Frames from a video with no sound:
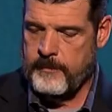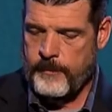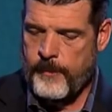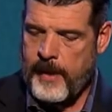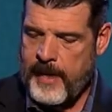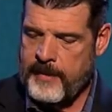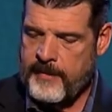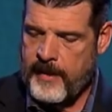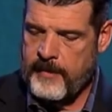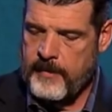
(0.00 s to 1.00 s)
Oh, I like
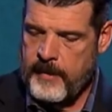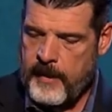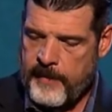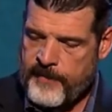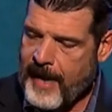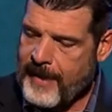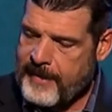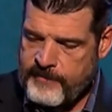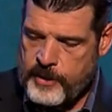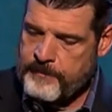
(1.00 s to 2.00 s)
that. If God
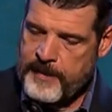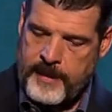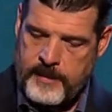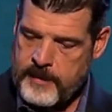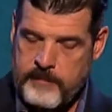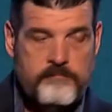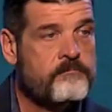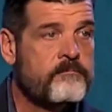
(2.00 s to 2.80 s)
gives you peace,